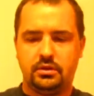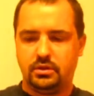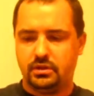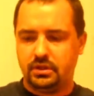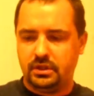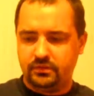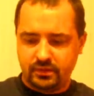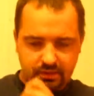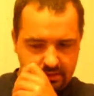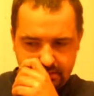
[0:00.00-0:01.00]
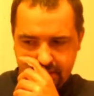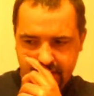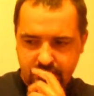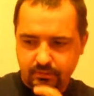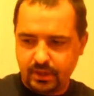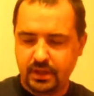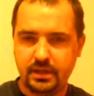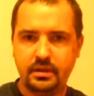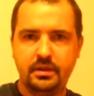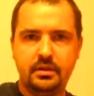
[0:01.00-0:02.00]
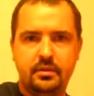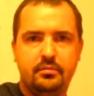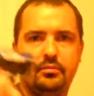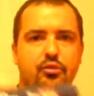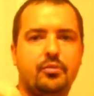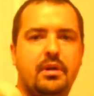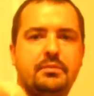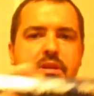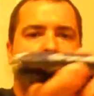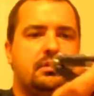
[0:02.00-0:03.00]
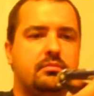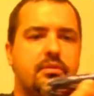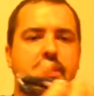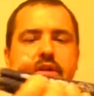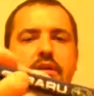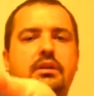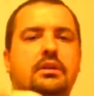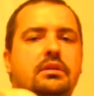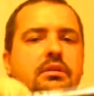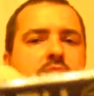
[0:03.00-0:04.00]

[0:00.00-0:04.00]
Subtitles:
Good evening, YouTube. Brew by me, back again.